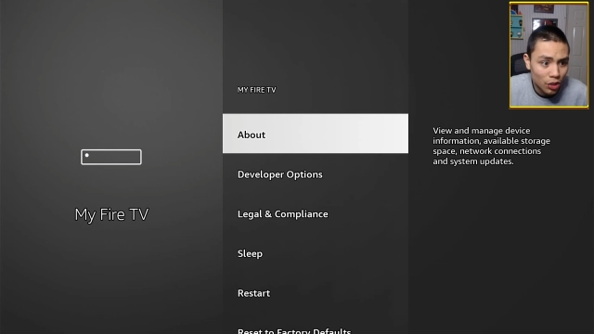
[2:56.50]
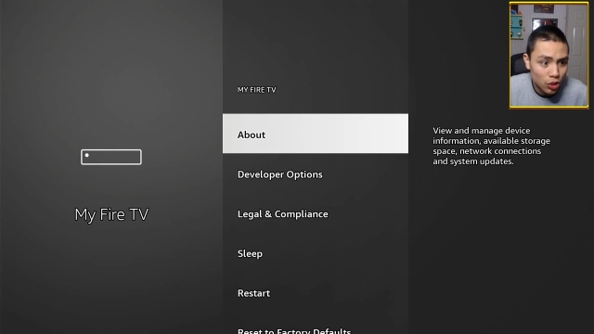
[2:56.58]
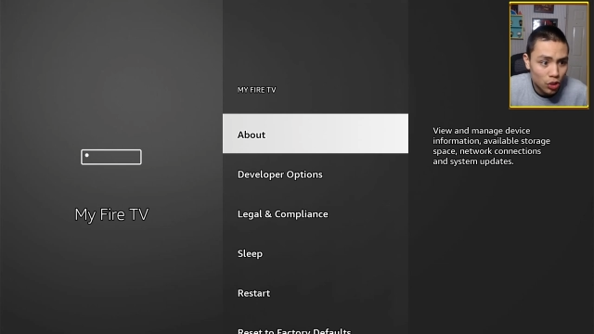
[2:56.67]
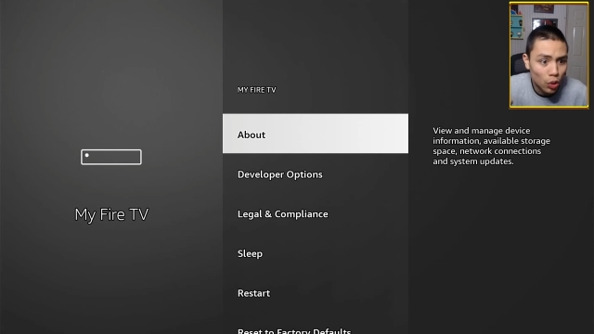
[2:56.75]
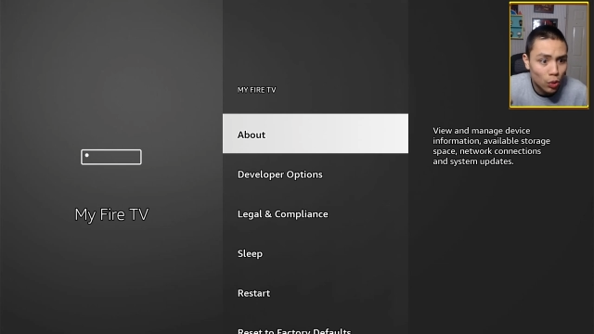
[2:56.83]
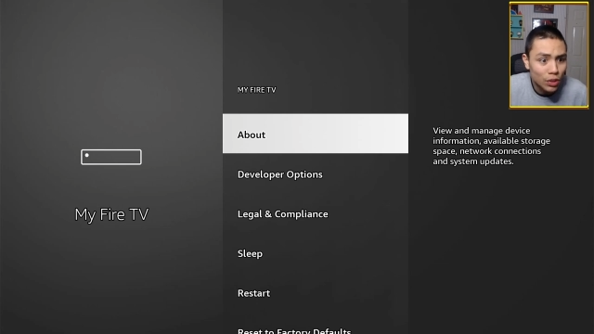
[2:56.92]

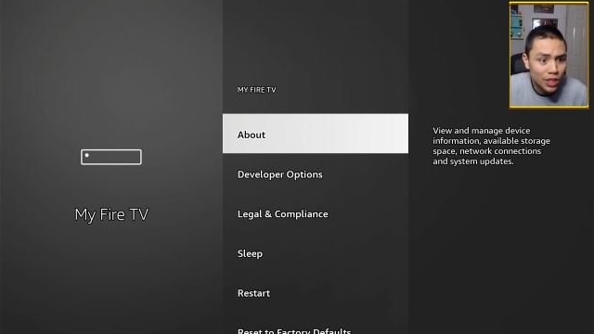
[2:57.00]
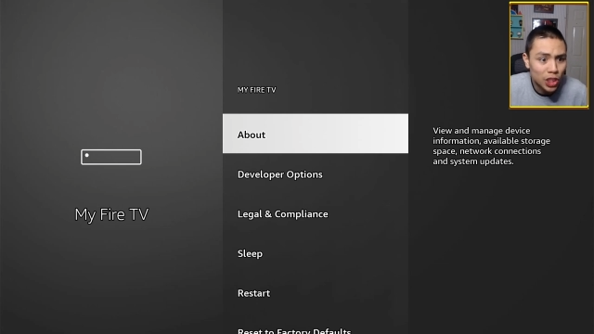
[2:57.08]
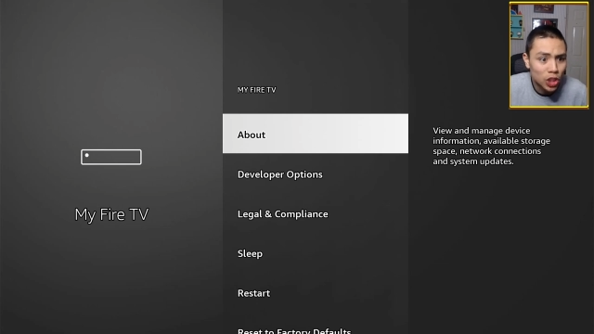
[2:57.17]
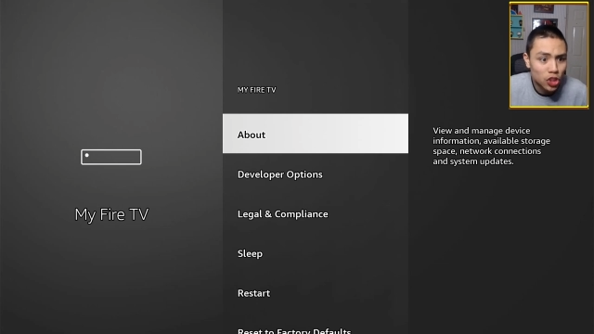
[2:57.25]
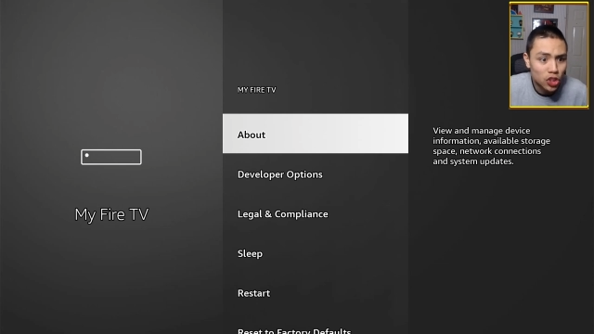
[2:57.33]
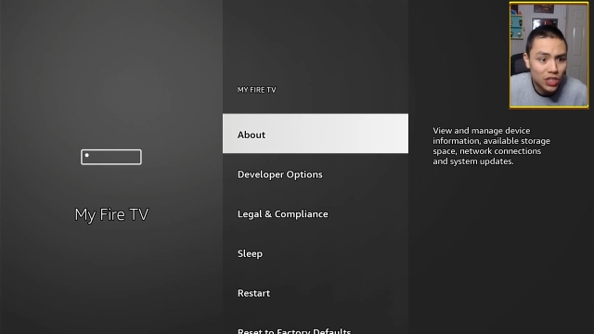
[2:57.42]
go
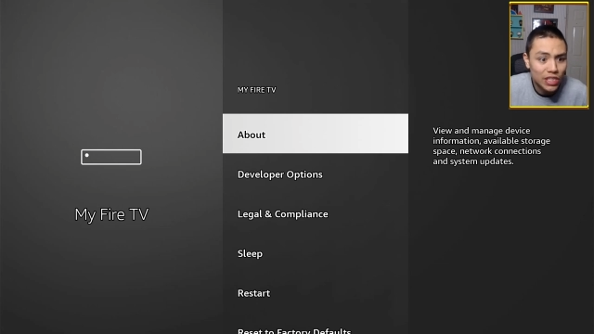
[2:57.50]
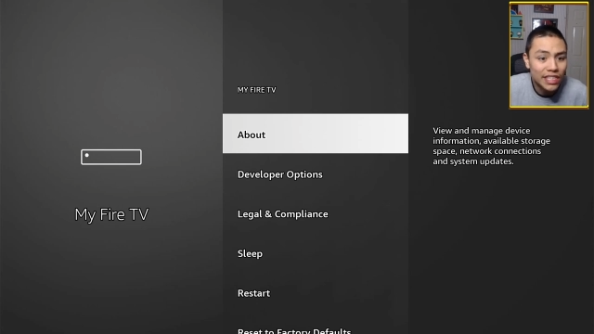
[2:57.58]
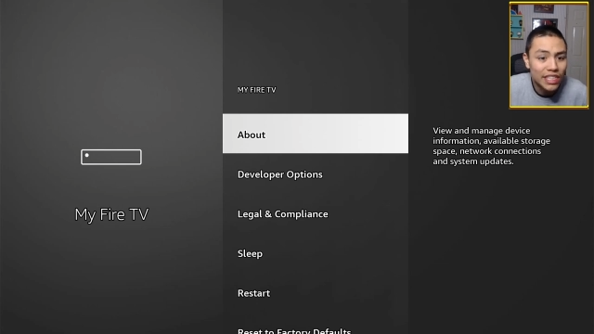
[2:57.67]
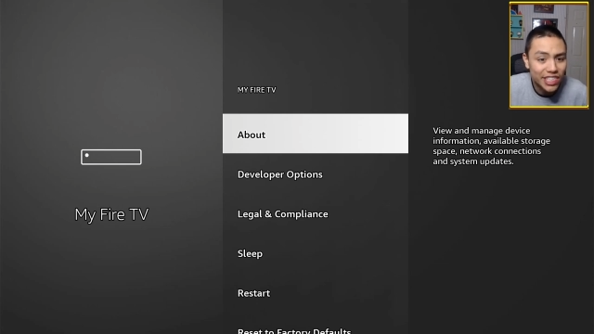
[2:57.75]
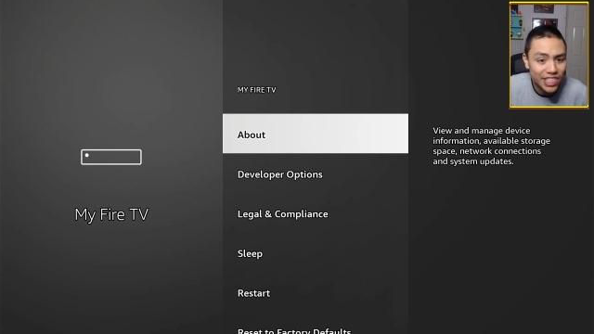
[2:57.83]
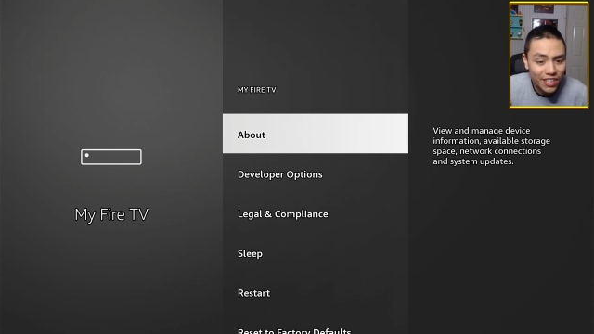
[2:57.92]
into
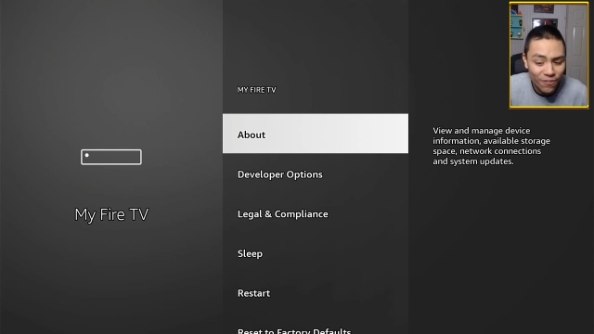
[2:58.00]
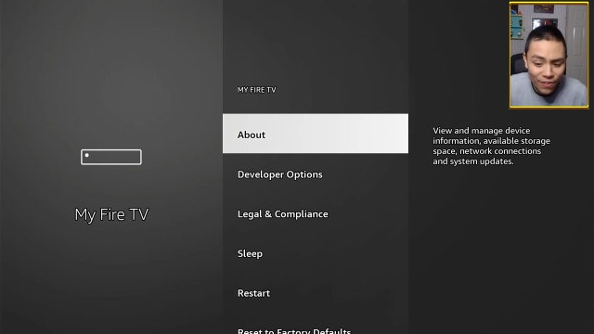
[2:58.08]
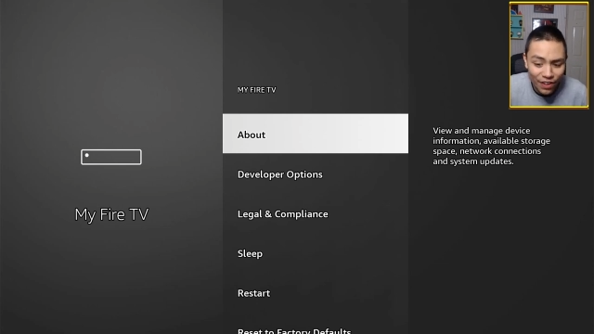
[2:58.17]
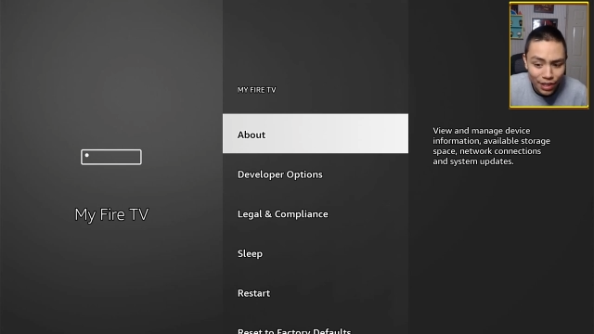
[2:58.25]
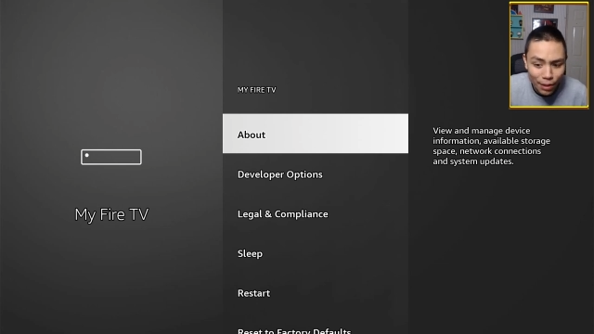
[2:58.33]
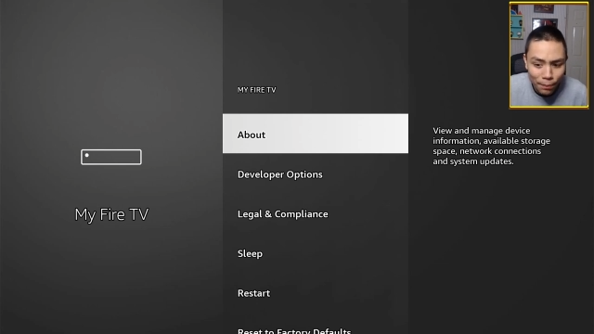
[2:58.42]
the
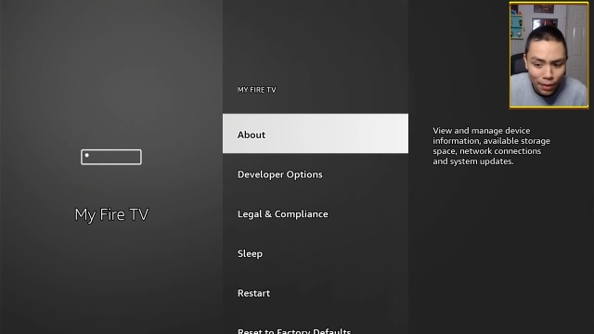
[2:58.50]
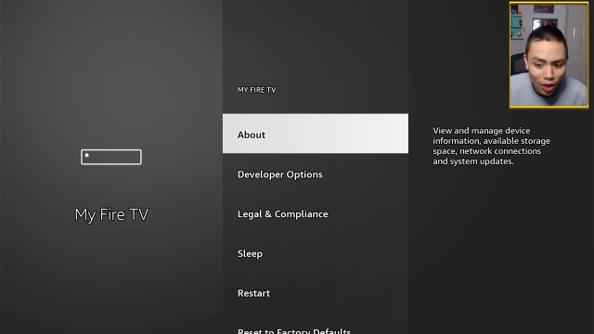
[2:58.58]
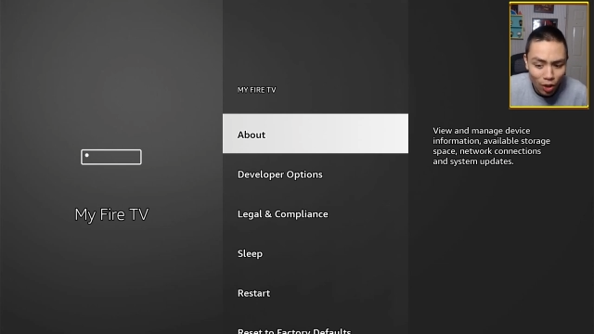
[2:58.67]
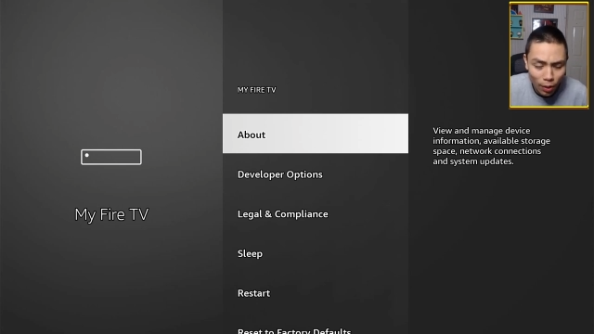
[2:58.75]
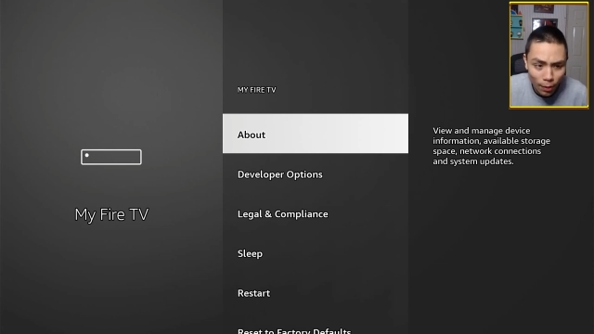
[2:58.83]
developer